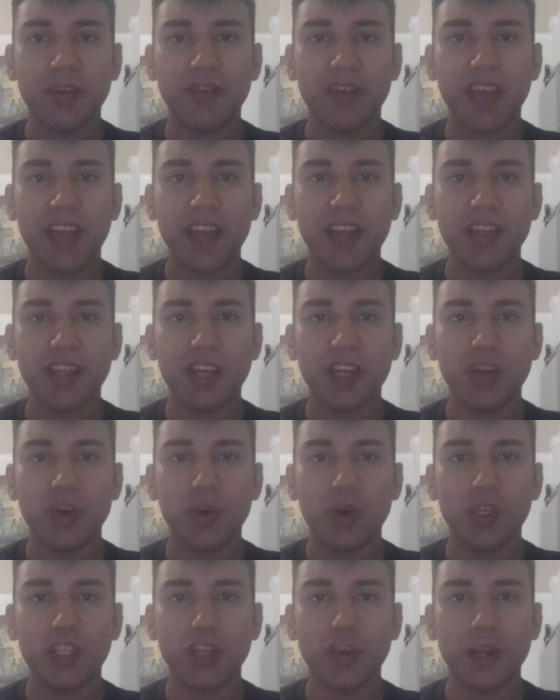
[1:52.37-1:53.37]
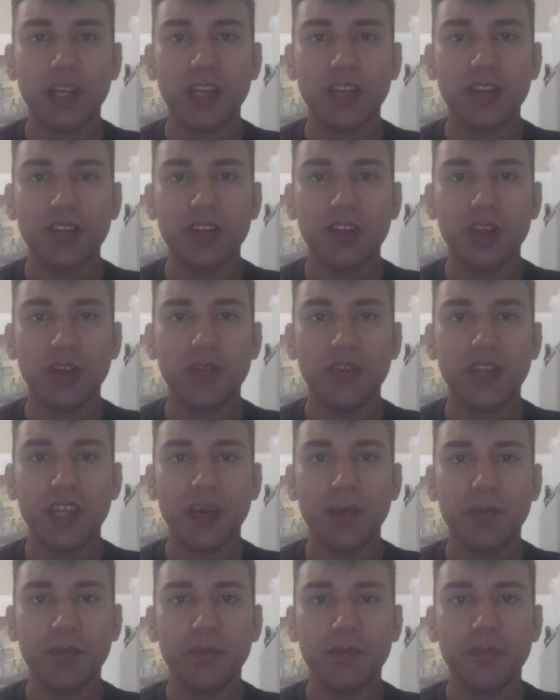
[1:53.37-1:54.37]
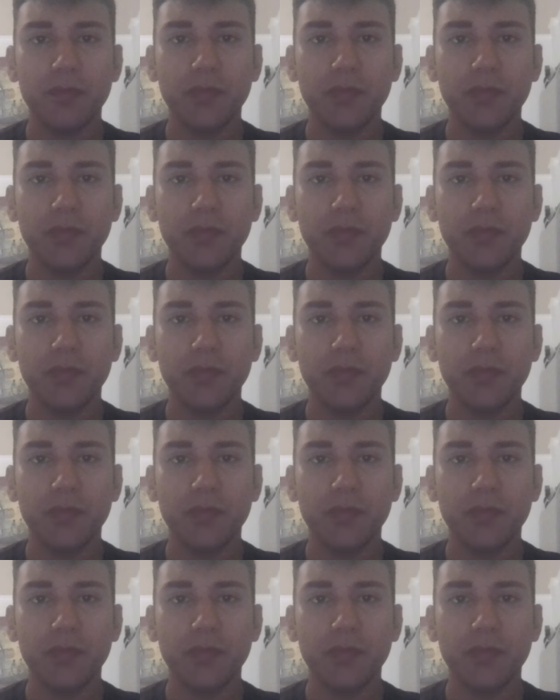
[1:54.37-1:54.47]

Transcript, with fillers: affection or showing concern for them.